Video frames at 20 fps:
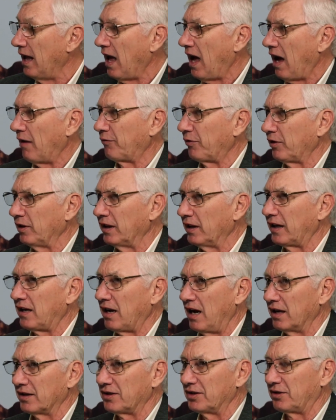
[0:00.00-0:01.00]
I've really
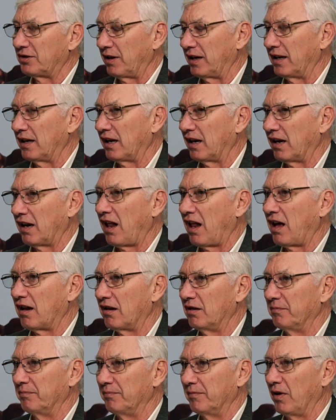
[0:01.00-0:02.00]
concentrated a lot
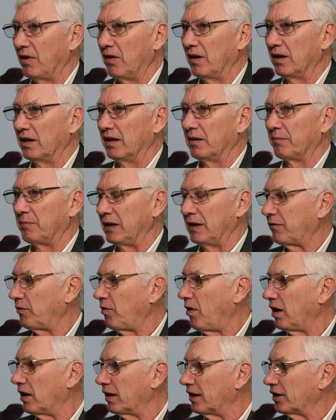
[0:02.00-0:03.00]
on beef
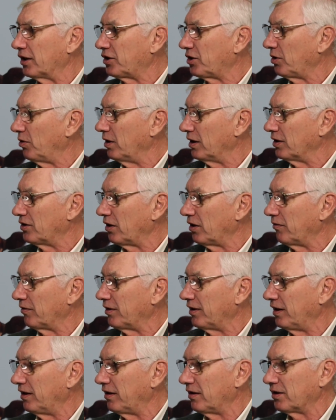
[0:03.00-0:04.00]
quality assurance over
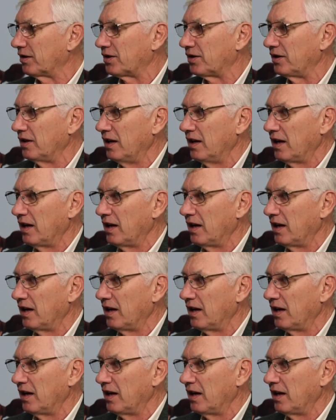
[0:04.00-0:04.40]
the years.